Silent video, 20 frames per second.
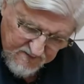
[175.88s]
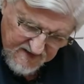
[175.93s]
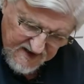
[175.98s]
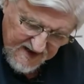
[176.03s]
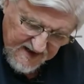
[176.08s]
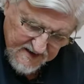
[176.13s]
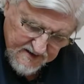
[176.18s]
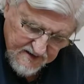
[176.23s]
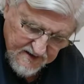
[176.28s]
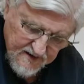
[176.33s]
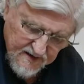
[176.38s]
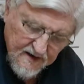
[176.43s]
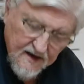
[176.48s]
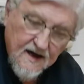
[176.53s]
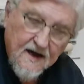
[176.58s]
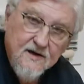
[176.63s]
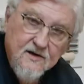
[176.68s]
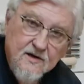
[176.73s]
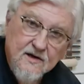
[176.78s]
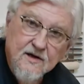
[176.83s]
that
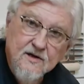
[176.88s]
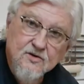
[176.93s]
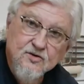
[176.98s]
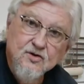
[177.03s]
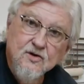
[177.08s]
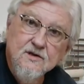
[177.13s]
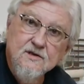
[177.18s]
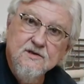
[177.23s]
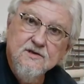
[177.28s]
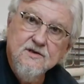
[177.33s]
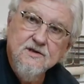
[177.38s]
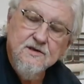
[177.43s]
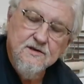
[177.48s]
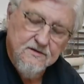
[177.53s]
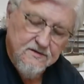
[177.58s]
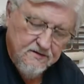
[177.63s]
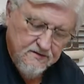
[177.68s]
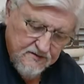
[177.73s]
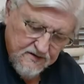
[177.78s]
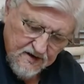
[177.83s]
under control
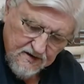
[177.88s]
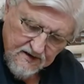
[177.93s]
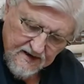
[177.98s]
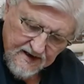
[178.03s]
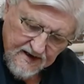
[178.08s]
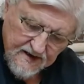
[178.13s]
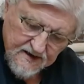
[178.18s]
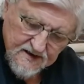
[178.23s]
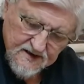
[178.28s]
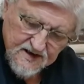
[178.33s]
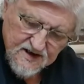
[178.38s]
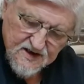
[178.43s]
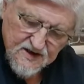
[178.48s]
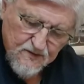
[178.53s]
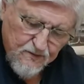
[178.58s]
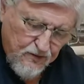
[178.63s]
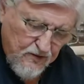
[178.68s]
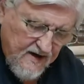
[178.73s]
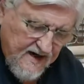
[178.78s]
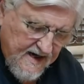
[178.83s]
too. Don't let it
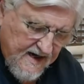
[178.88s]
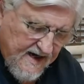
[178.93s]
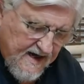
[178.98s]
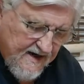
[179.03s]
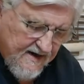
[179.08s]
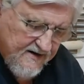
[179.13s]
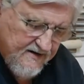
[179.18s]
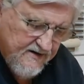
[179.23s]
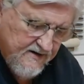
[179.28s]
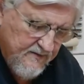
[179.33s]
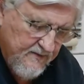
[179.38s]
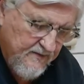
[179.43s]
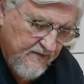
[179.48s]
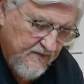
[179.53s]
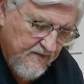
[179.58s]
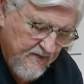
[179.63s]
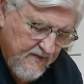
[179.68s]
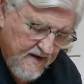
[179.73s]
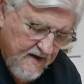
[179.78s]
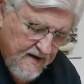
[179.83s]
spread out.
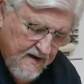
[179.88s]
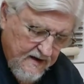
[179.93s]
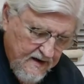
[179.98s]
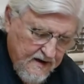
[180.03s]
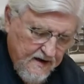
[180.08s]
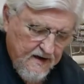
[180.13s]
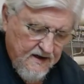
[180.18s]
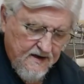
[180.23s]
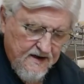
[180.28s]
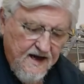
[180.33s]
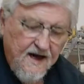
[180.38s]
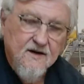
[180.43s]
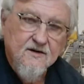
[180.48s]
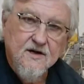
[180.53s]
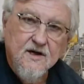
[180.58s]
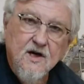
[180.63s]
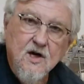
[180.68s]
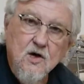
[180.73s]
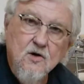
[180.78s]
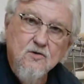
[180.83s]
Now, to
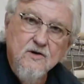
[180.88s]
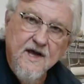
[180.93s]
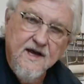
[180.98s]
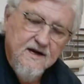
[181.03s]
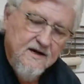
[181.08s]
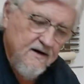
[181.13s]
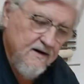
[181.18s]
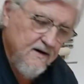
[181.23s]
cone it,